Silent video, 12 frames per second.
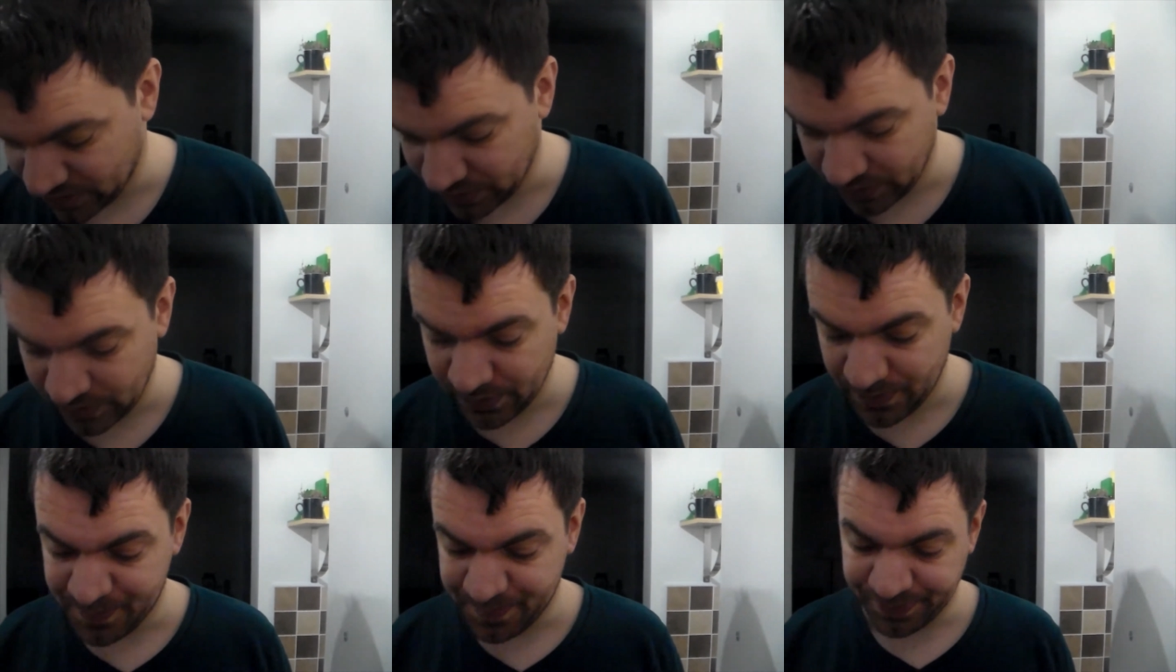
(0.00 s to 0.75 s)

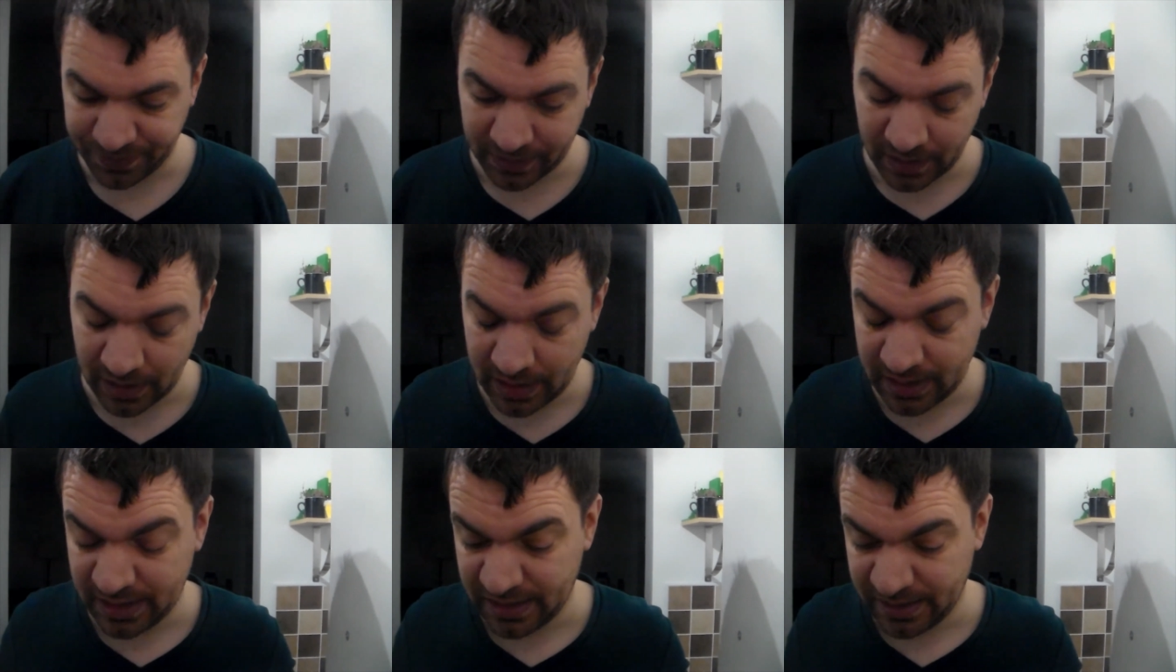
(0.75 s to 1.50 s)
to
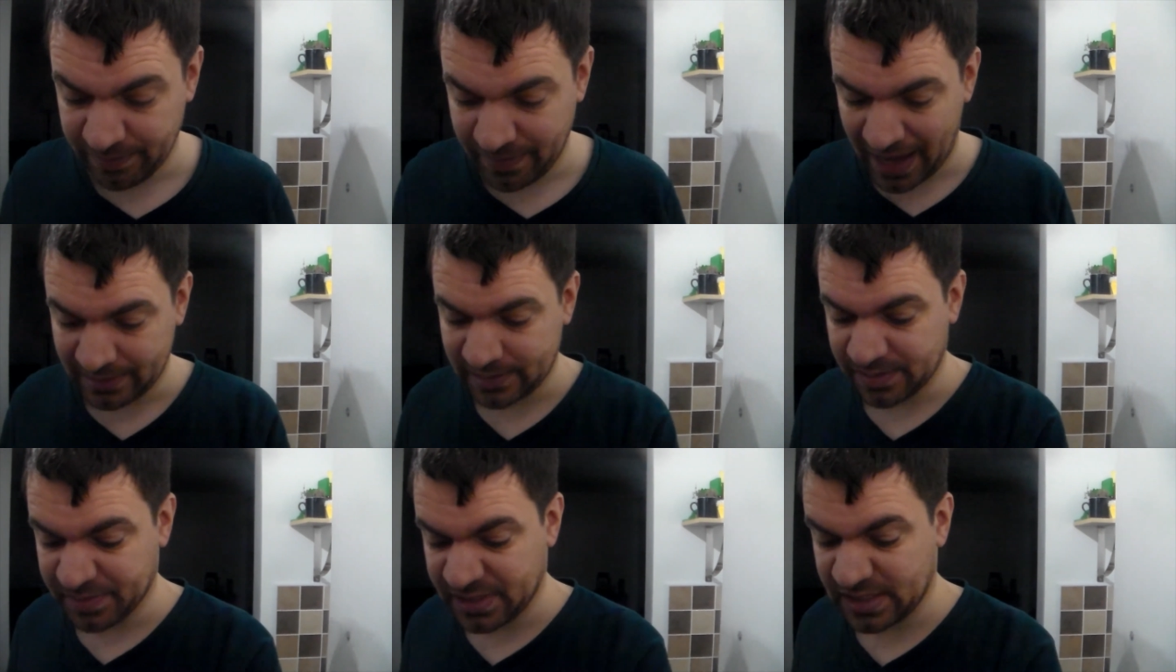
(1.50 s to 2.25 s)
uh, add
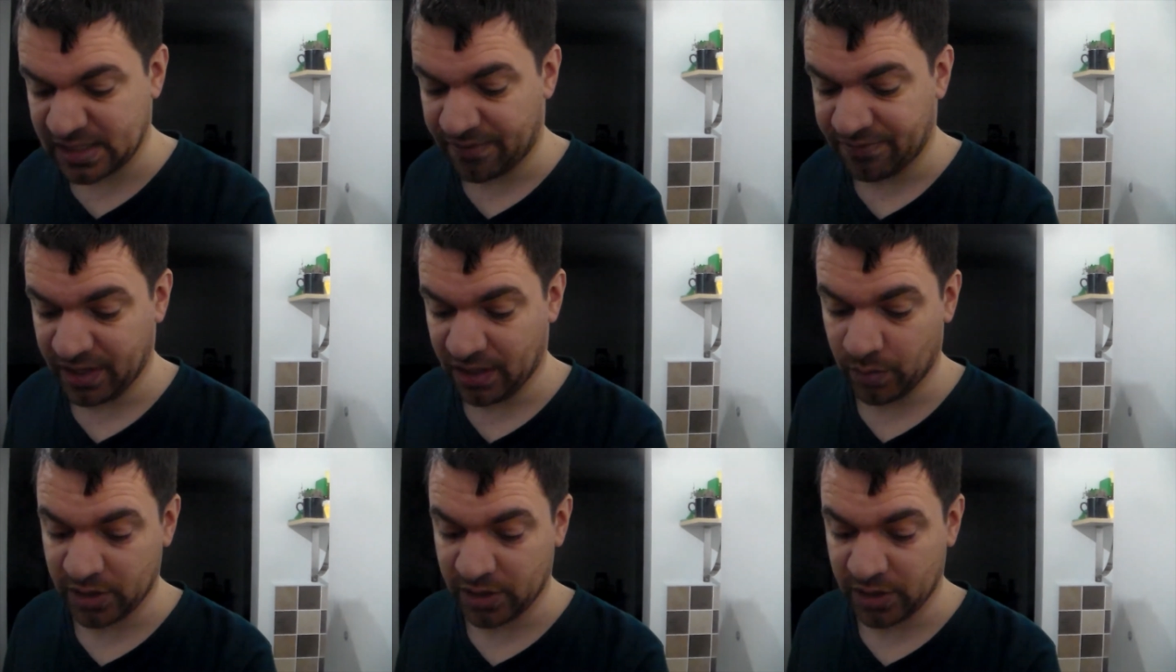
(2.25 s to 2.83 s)
some stuffing,